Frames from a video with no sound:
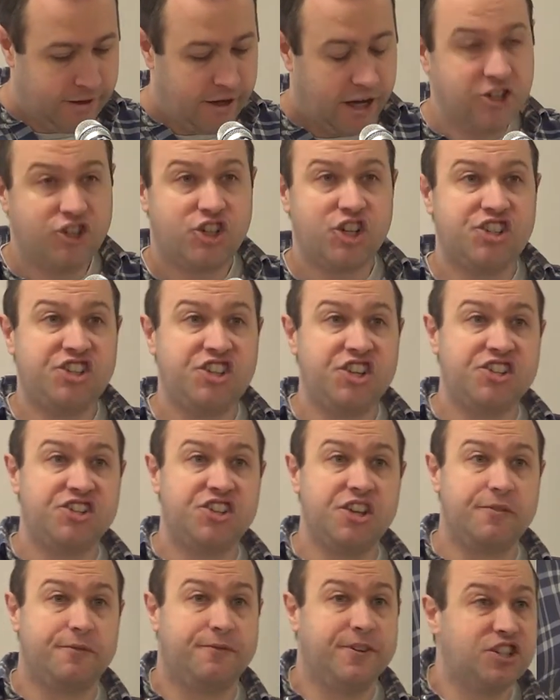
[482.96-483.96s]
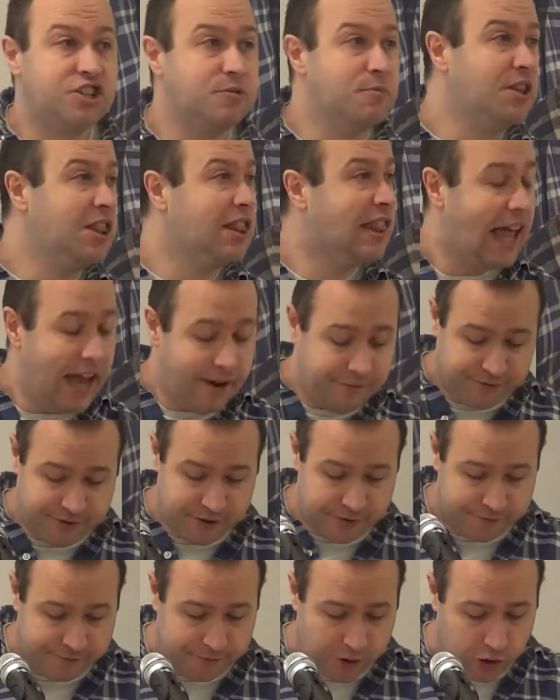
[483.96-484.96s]
And just as the fishermen left
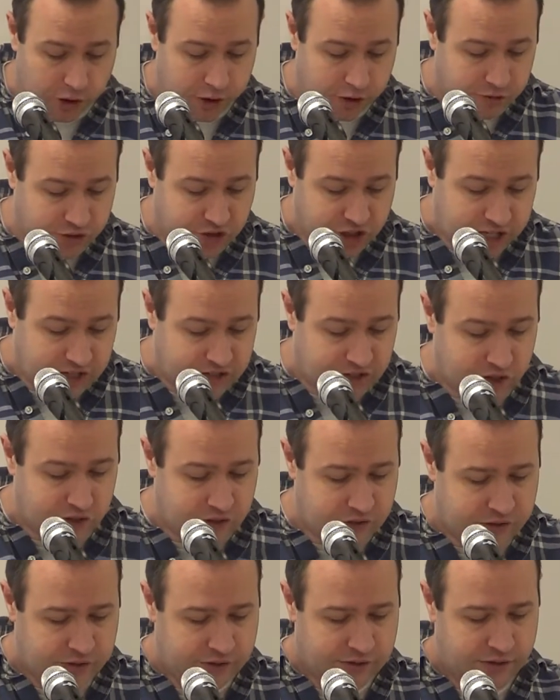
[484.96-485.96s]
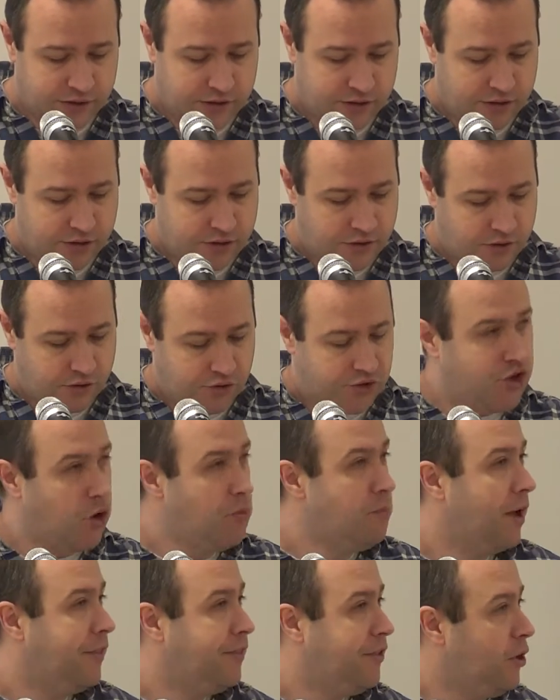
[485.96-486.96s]
and followed Jesus,
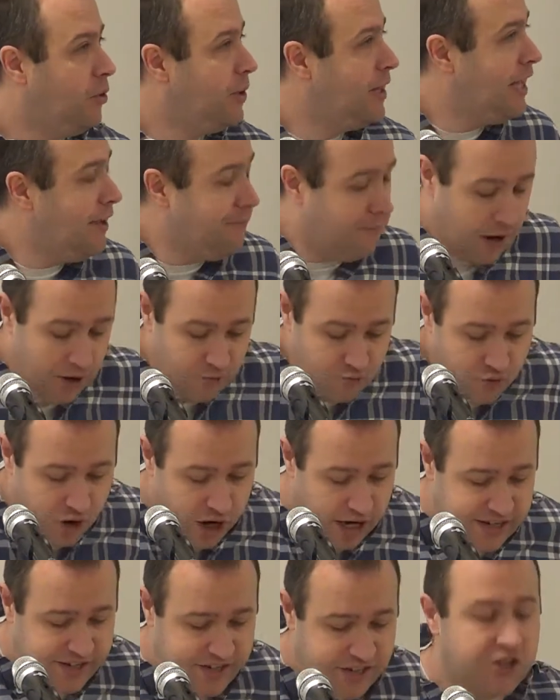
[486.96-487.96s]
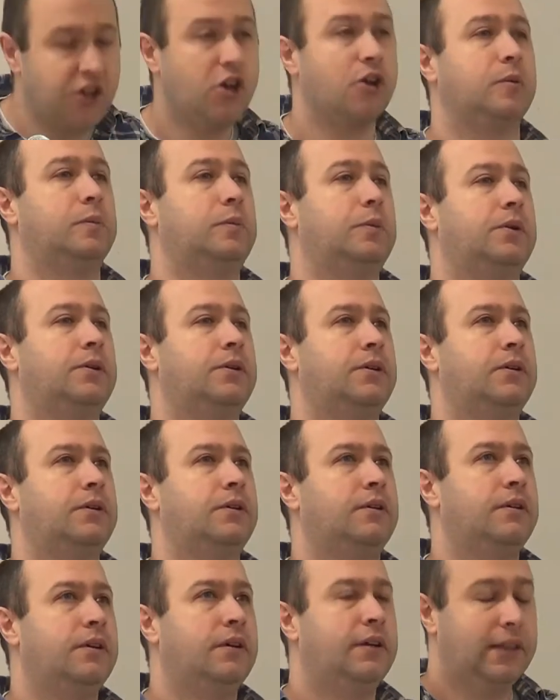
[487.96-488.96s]
so Matthew Levi rises up,
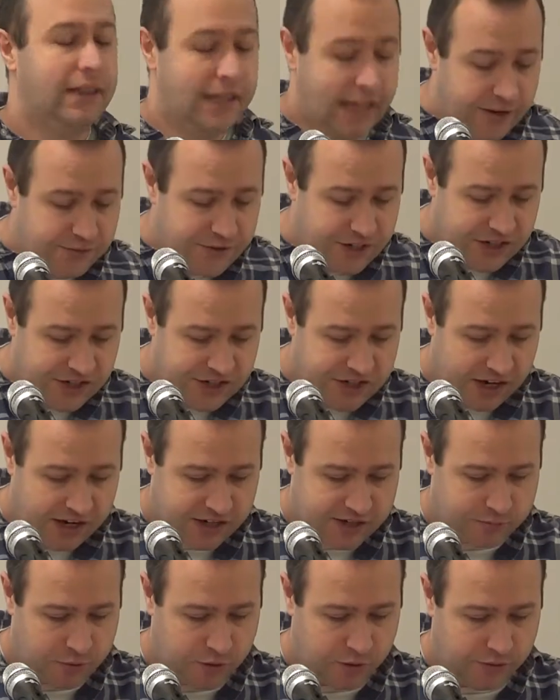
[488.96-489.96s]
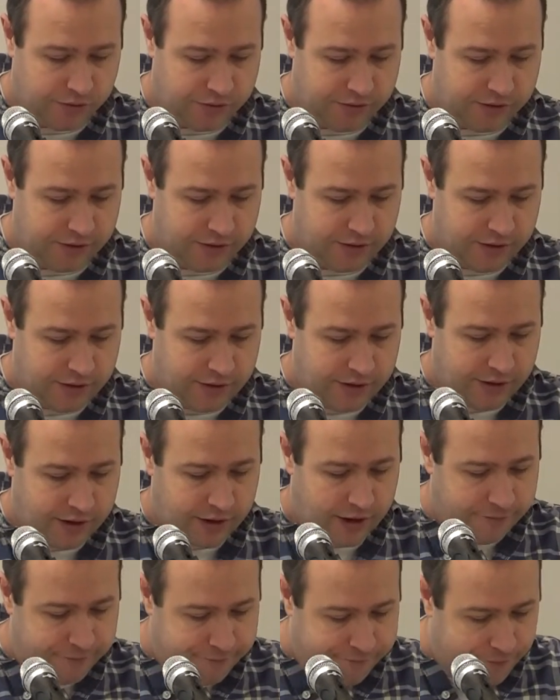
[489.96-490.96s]
leaves his tax booth,
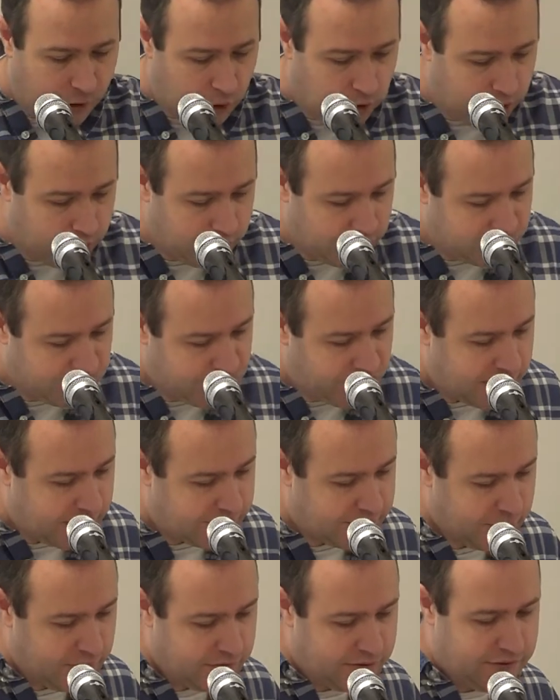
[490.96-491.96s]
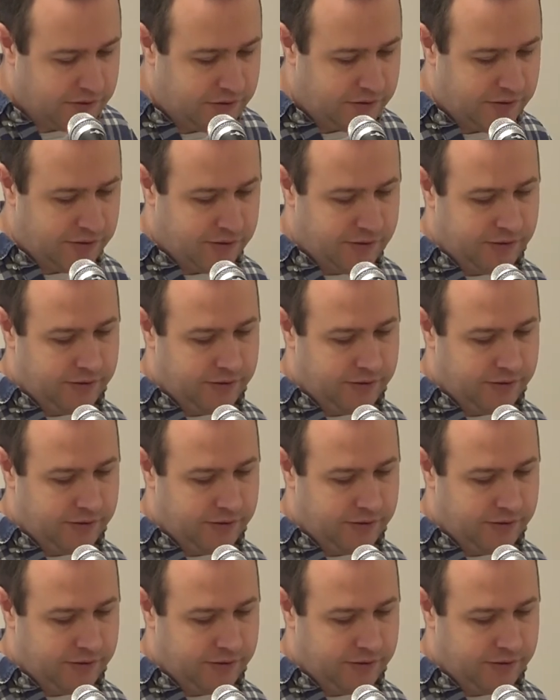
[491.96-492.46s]
and follows Jesus.